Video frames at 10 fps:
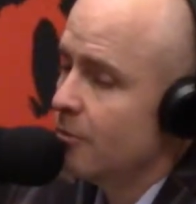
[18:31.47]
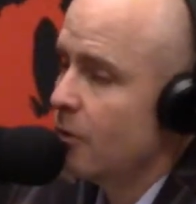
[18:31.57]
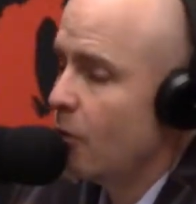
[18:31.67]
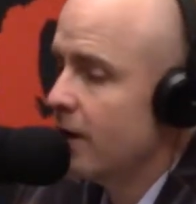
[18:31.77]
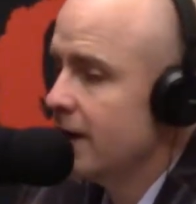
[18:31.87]

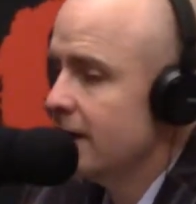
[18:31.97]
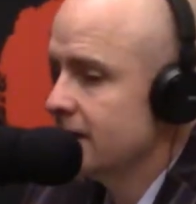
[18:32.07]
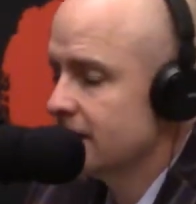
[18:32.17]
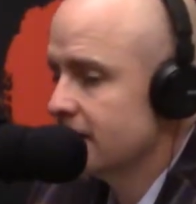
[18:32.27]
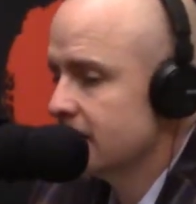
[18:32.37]
but what it
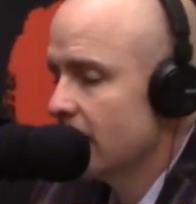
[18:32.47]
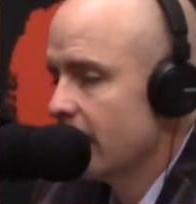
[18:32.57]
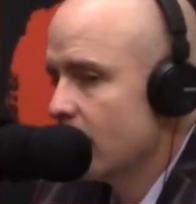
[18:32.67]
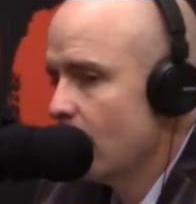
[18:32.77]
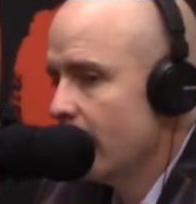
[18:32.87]
is it's
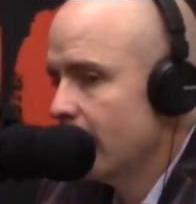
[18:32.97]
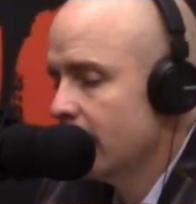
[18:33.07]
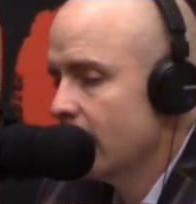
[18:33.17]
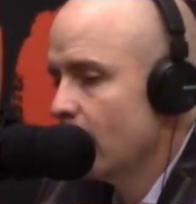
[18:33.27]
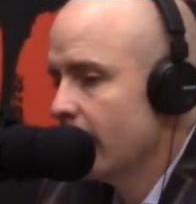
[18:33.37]
like
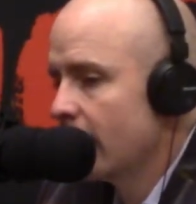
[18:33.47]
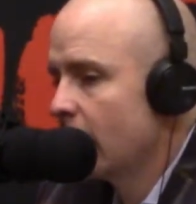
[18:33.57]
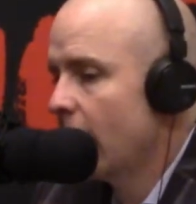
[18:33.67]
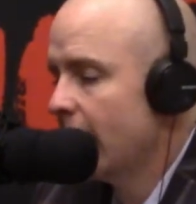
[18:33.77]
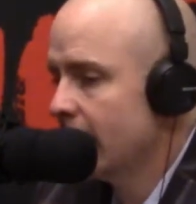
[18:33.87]
when
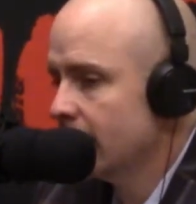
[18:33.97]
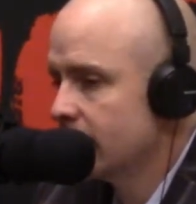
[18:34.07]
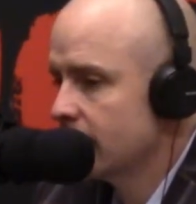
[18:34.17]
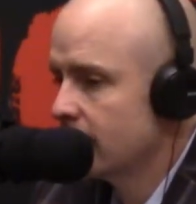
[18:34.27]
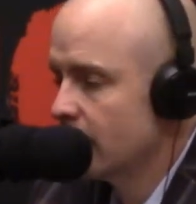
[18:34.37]

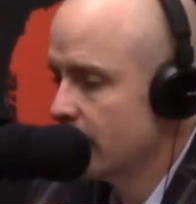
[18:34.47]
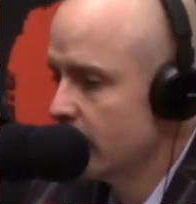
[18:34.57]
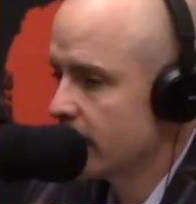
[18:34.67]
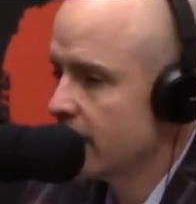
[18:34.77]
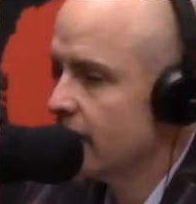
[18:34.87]

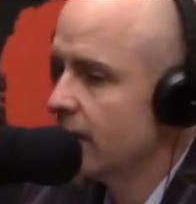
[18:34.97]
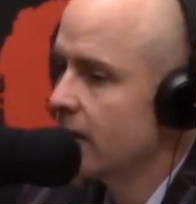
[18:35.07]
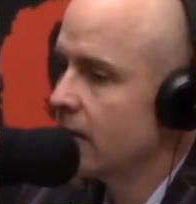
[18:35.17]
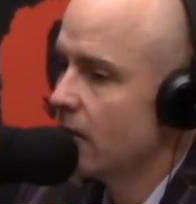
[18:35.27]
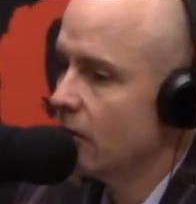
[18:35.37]
you're giving